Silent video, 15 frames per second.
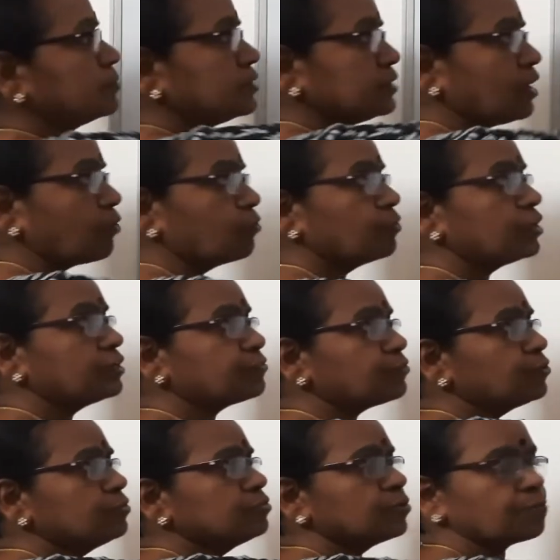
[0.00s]
Downward
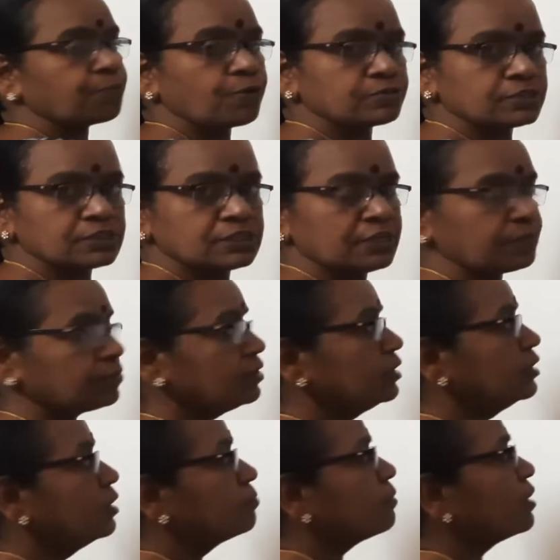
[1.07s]
force, so positive.
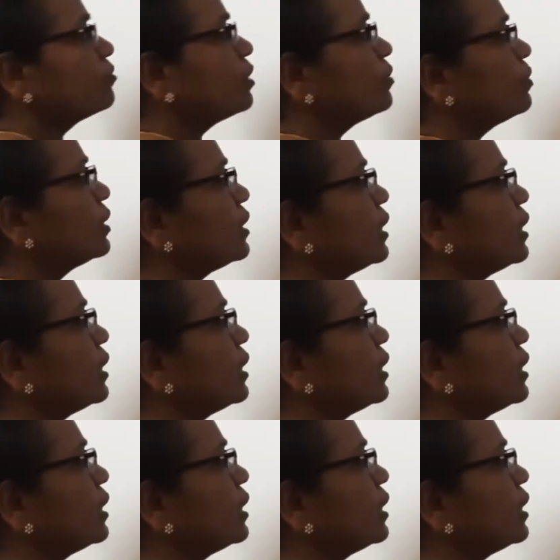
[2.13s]
But when we